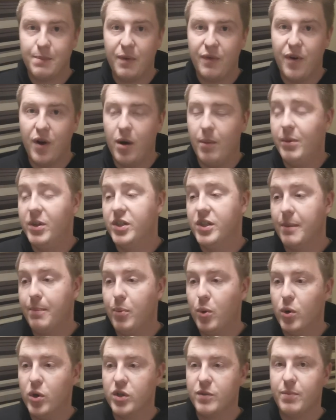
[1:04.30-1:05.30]
performance at
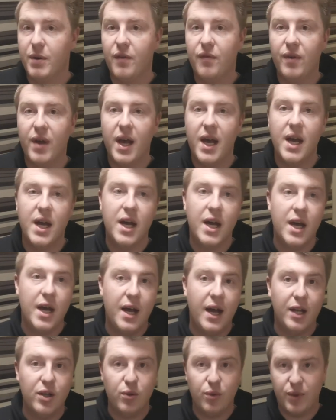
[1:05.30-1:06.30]
Portsmouth.
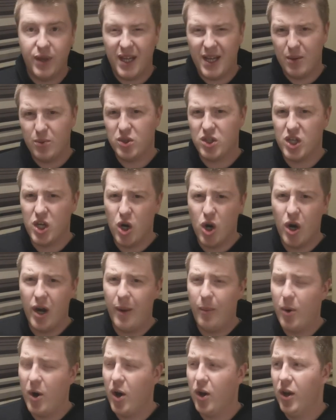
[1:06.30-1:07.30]
I don't think I was the only
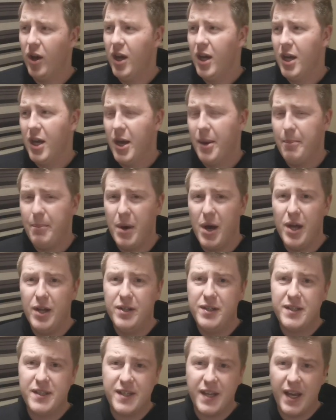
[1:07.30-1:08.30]
one,
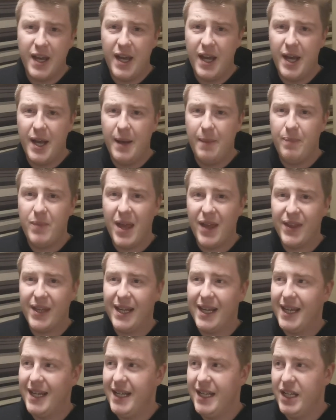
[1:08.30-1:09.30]
but I
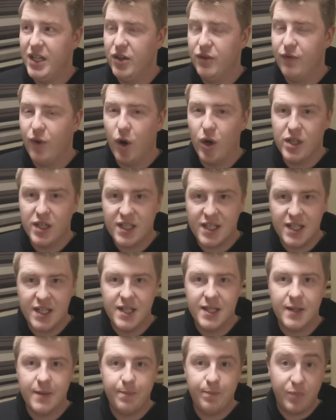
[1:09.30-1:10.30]
think it needed
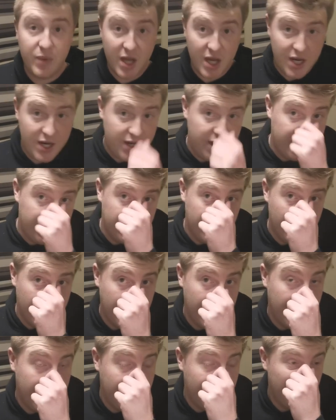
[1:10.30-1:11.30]
voicing. And
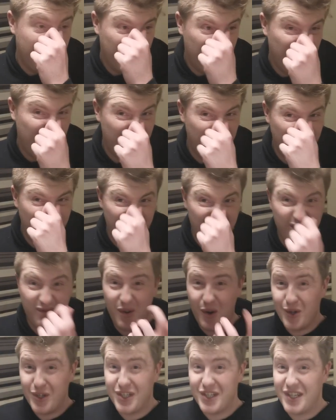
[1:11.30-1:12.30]
yeah, I
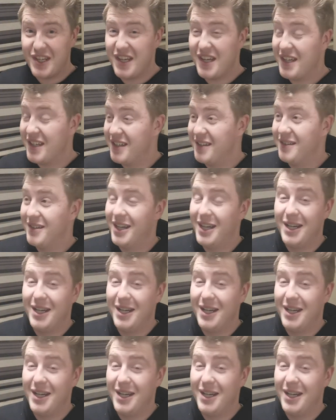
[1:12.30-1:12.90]
voiced it.